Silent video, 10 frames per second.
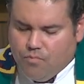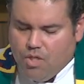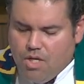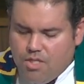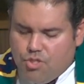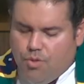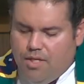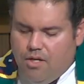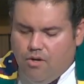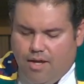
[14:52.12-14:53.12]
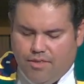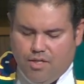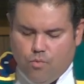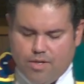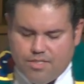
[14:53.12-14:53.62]
So here I
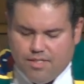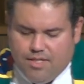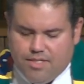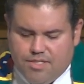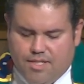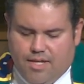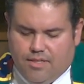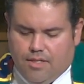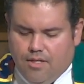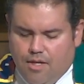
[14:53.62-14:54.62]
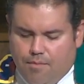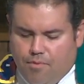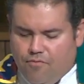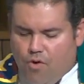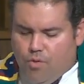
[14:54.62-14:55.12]
think Wesley is saying that
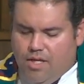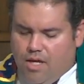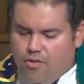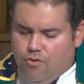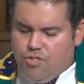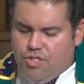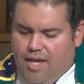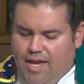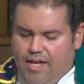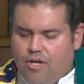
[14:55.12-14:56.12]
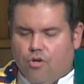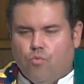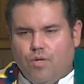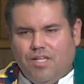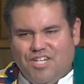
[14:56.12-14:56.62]
provoking others to anger
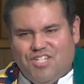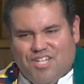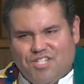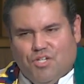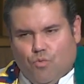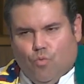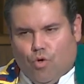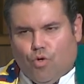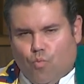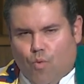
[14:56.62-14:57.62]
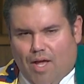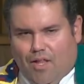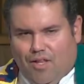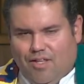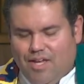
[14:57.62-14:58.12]
really doesn't work
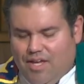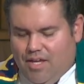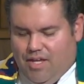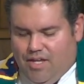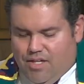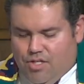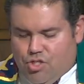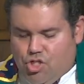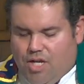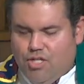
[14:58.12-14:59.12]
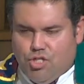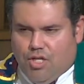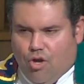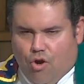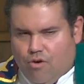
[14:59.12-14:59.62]
well in changing
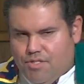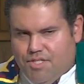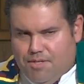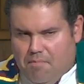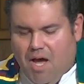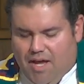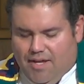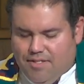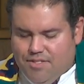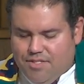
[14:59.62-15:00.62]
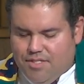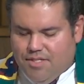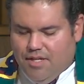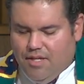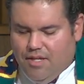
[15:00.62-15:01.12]
hearts and minds
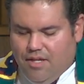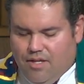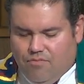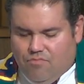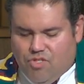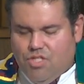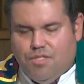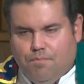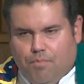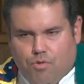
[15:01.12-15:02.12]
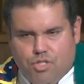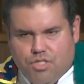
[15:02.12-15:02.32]
just pushes